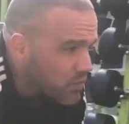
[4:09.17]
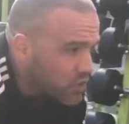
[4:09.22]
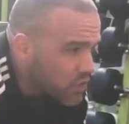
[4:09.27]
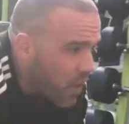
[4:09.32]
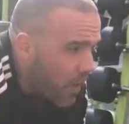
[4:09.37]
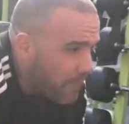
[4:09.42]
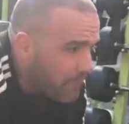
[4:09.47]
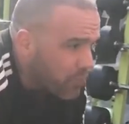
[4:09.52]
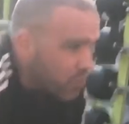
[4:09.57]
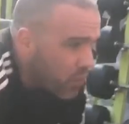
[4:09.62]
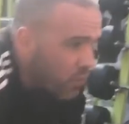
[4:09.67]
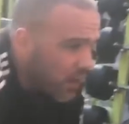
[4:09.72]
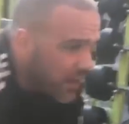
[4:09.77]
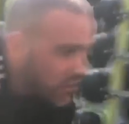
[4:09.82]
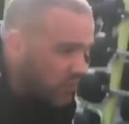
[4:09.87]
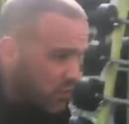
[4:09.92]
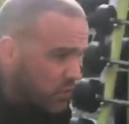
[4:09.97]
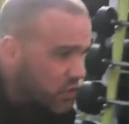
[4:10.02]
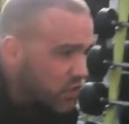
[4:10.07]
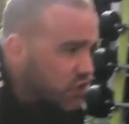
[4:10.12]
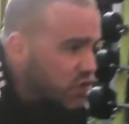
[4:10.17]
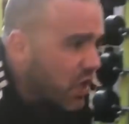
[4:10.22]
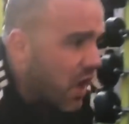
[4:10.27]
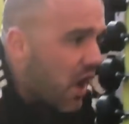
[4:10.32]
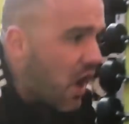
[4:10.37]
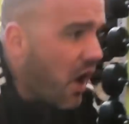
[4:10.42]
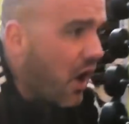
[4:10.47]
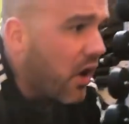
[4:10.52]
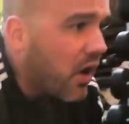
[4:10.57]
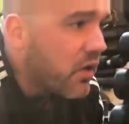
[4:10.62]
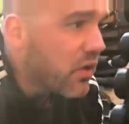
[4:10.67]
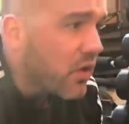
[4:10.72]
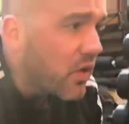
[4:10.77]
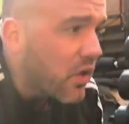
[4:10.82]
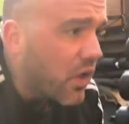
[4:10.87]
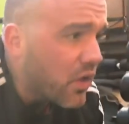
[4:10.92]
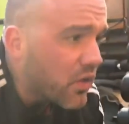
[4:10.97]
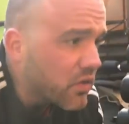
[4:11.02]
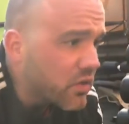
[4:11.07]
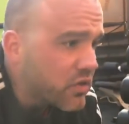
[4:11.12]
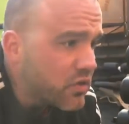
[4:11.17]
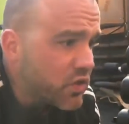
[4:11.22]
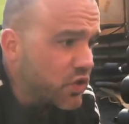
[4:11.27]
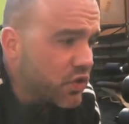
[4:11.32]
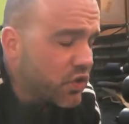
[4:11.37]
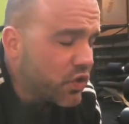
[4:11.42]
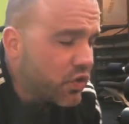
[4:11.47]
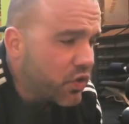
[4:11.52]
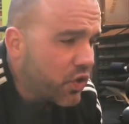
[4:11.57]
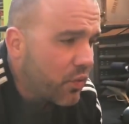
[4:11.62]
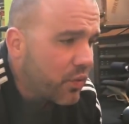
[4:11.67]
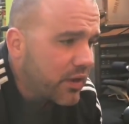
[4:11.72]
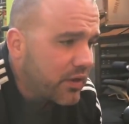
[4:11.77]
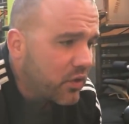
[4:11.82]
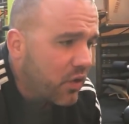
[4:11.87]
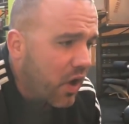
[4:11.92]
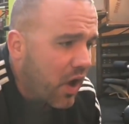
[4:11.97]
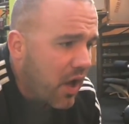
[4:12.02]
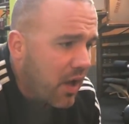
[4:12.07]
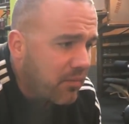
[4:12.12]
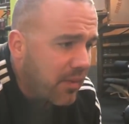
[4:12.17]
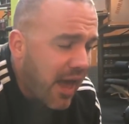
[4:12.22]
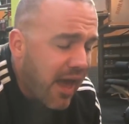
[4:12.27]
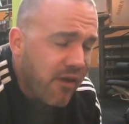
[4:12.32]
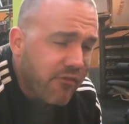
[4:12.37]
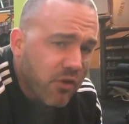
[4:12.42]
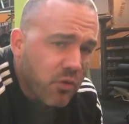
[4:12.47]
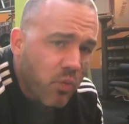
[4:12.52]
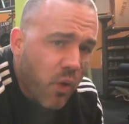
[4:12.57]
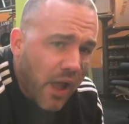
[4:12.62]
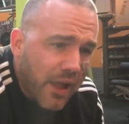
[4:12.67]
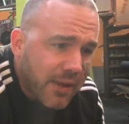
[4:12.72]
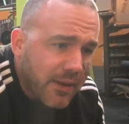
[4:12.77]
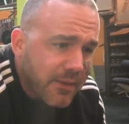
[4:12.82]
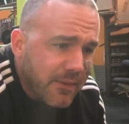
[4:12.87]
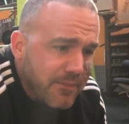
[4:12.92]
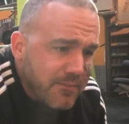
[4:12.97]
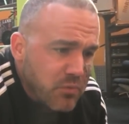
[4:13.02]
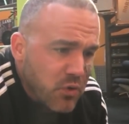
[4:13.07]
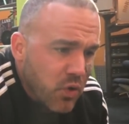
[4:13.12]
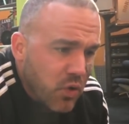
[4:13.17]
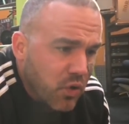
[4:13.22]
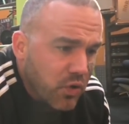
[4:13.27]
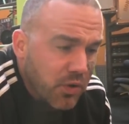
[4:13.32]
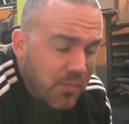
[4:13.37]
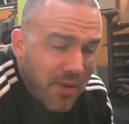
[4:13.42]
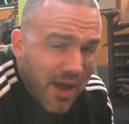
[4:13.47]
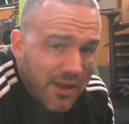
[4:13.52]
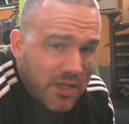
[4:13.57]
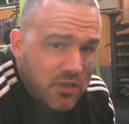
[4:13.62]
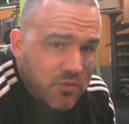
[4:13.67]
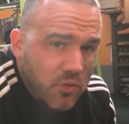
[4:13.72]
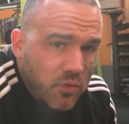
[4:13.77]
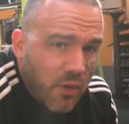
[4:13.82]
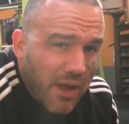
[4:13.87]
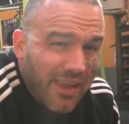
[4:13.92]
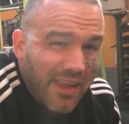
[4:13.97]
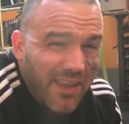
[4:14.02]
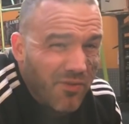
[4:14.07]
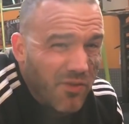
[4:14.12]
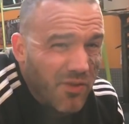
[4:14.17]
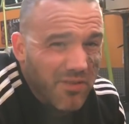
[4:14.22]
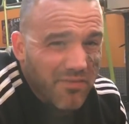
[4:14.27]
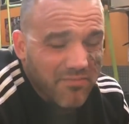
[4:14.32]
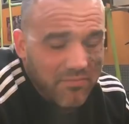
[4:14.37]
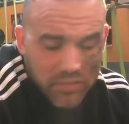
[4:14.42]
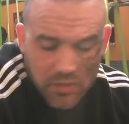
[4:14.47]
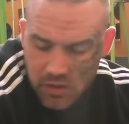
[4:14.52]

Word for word: was on, when you start doing your um, heavy weight, your maximum weight, even